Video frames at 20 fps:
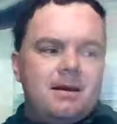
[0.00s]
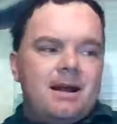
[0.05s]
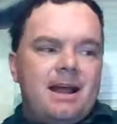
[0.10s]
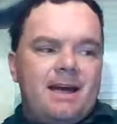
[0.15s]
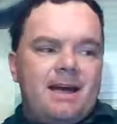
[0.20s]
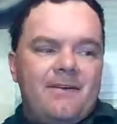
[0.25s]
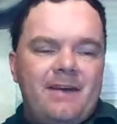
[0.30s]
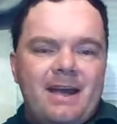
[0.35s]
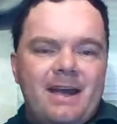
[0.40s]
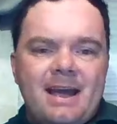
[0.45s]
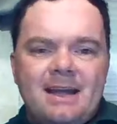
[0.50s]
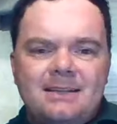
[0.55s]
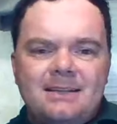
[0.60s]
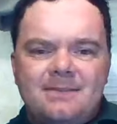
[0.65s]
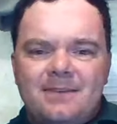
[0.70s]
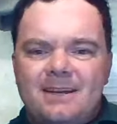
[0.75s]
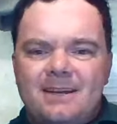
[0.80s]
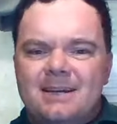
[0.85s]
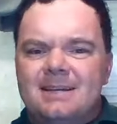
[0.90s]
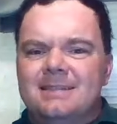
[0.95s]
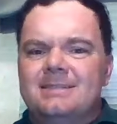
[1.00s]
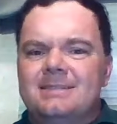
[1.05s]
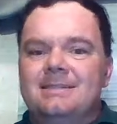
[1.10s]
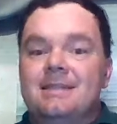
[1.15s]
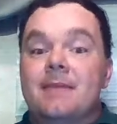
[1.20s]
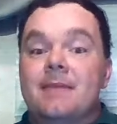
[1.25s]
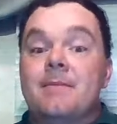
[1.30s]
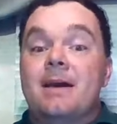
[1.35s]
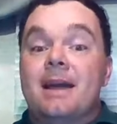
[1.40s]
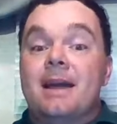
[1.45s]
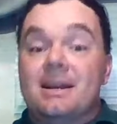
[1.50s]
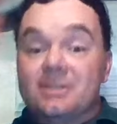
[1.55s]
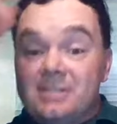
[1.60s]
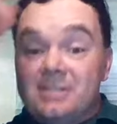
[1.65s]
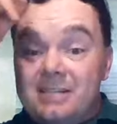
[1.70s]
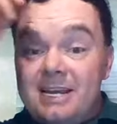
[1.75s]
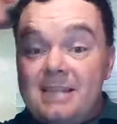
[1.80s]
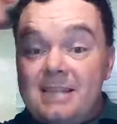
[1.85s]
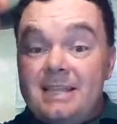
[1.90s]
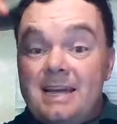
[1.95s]
not have hats because they might
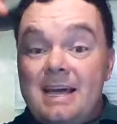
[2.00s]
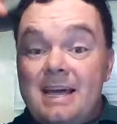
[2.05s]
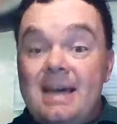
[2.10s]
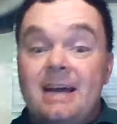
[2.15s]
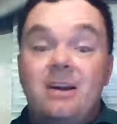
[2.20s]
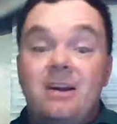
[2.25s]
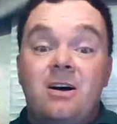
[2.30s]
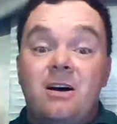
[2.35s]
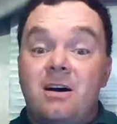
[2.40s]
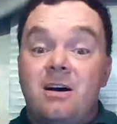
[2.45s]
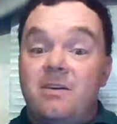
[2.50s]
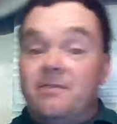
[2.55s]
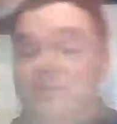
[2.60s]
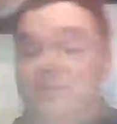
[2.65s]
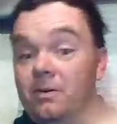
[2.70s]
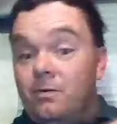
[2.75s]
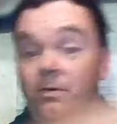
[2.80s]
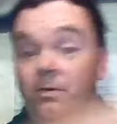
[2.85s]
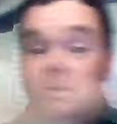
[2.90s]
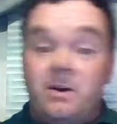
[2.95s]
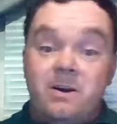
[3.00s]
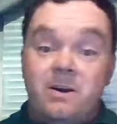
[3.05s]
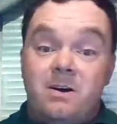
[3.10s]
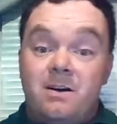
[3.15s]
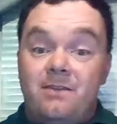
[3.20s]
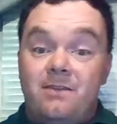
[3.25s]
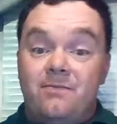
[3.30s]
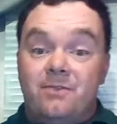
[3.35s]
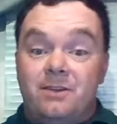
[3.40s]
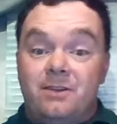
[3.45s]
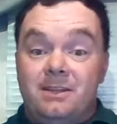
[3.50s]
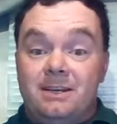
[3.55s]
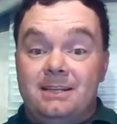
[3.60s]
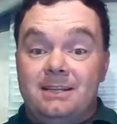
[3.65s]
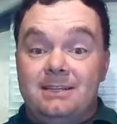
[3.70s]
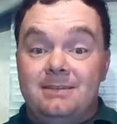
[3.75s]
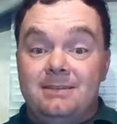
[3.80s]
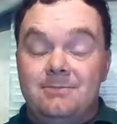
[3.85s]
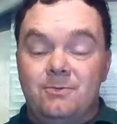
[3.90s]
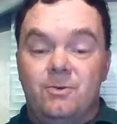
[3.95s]
actually take the hat off and run off with
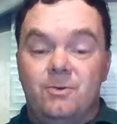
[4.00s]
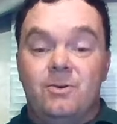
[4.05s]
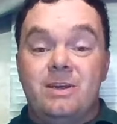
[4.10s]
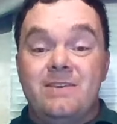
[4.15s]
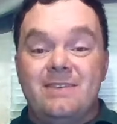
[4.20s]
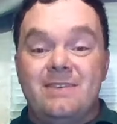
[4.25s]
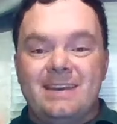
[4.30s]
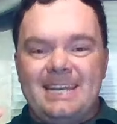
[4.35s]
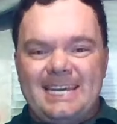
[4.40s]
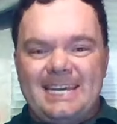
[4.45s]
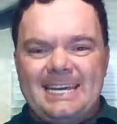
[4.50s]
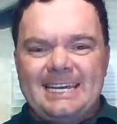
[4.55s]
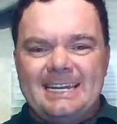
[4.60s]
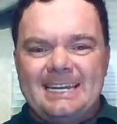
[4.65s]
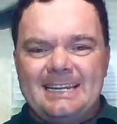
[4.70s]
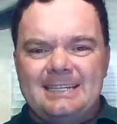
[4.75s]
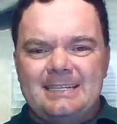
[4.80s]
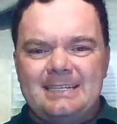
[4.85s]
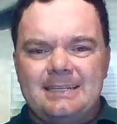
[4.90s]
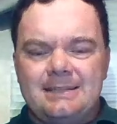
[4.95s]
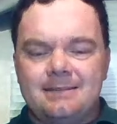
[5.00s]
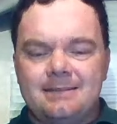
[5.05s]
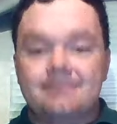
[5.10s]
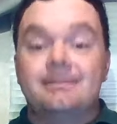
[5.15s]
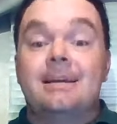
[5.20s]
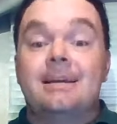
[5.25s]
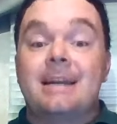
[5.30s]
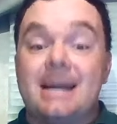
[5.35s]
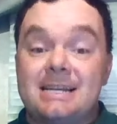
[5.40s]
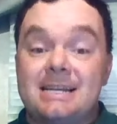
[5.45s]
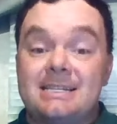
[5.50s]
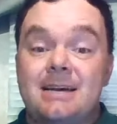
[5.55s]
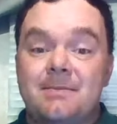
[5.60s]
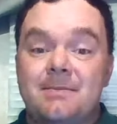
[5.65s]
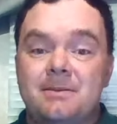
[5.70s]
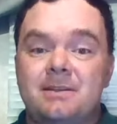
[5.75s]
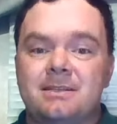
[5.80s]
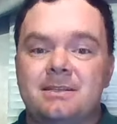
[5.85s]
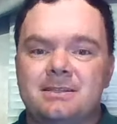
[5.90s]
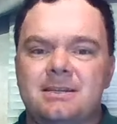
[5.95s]
it or even eat it. That has
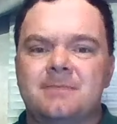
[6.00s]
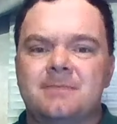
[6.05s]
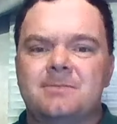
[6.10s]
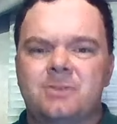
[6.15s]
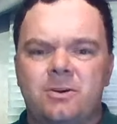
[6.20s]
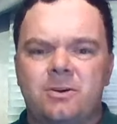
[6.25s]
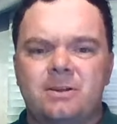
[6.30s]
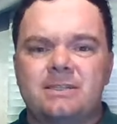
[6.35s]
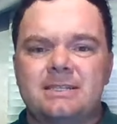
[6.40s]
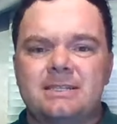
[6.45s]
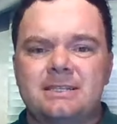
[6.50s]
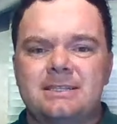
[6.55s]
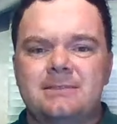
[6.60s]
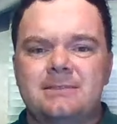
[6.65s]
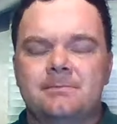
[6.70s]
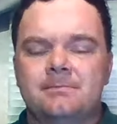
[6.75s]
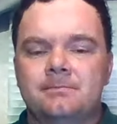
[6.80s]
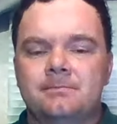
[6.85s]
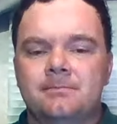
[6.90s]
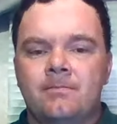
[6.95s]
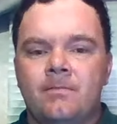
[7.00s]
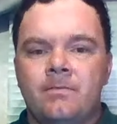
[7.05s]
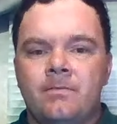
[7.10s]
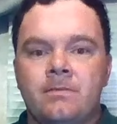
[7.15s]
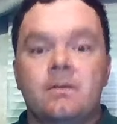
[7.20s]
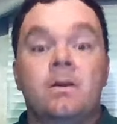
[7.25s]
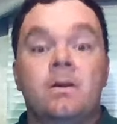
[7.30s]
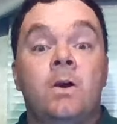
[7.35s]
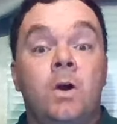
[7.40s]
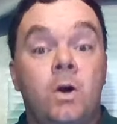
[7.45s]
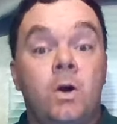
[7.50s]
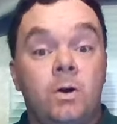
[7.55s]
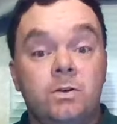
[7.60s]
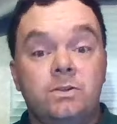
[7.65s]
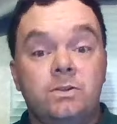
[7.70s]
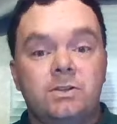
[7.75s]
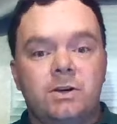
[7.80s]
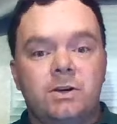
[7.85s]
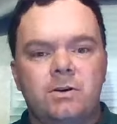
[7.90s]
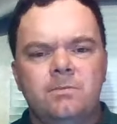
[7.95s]
happened to some circuses.
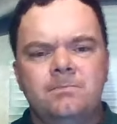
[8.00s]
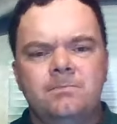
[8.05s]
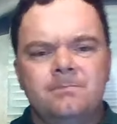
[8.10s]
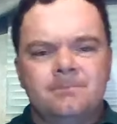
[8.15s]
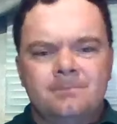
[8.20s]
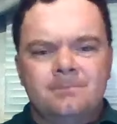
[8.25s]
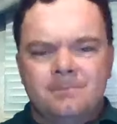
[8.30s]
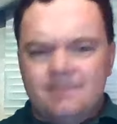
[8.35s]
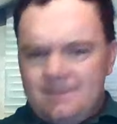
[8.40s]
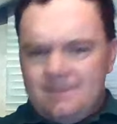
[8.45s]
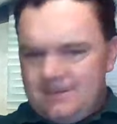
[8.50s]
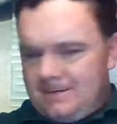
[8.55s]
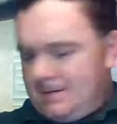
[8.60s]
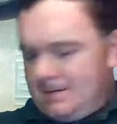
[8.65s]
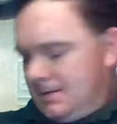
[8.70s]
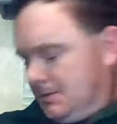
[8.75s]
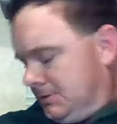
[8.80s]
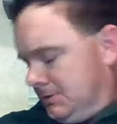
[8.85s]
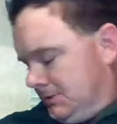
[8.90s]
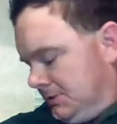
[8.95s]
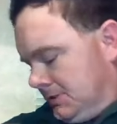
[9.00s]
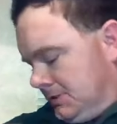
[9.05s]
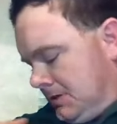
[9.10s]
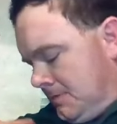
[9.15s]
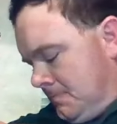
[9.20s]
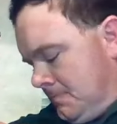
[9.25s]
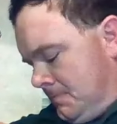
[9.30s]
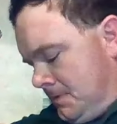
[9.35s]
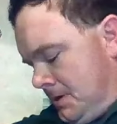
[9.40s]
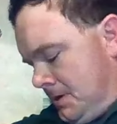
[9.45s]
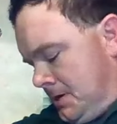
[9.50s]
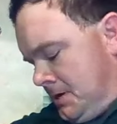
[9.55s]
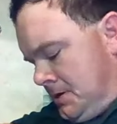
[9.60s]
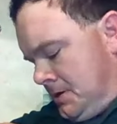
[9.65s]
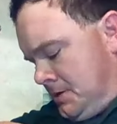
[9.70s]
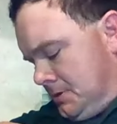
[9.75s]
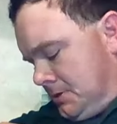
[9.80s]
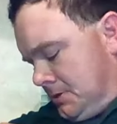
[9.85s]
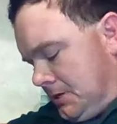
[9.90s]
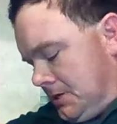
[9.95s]
Also, some
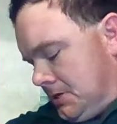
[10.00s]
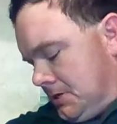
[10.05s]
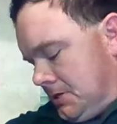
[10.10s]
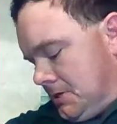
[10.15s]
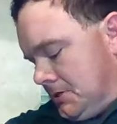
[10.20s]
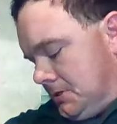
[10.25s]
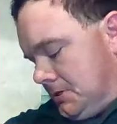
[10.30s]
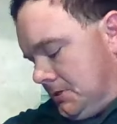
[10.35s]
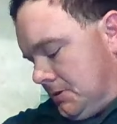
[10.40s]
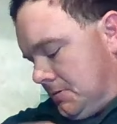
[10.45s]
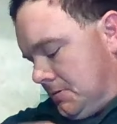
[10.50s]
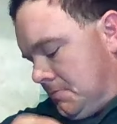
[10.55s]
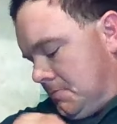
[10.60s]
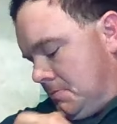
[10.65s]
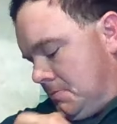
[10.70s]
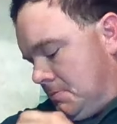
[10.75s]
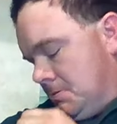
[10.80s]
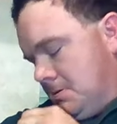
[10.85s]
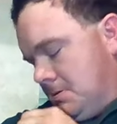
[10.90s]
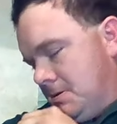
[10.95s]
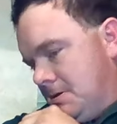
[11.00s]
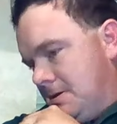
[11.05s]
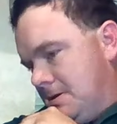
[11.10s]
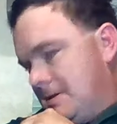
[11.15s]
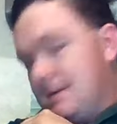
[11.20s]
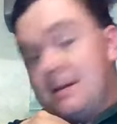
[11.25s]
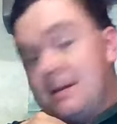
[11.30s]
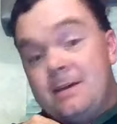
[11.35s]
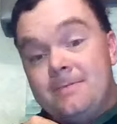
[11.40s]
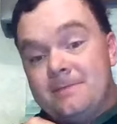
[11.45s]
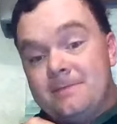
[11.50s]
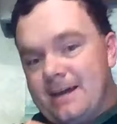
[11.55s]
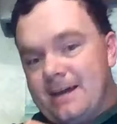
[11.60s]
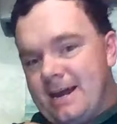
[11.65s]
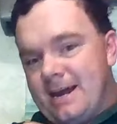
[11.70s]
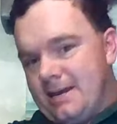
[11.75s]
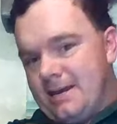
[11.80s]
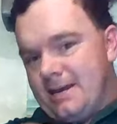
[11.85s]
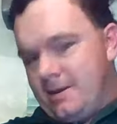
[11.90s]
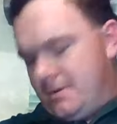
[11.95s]
things like this um, name
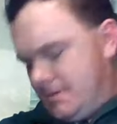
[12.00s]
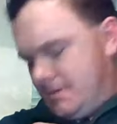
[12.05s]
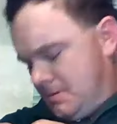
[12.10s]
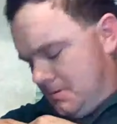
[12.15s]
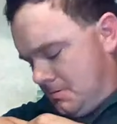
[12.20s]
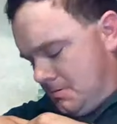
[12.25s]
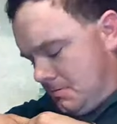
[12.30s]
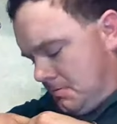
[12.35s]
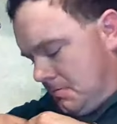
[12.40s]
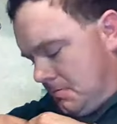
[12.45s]
tag here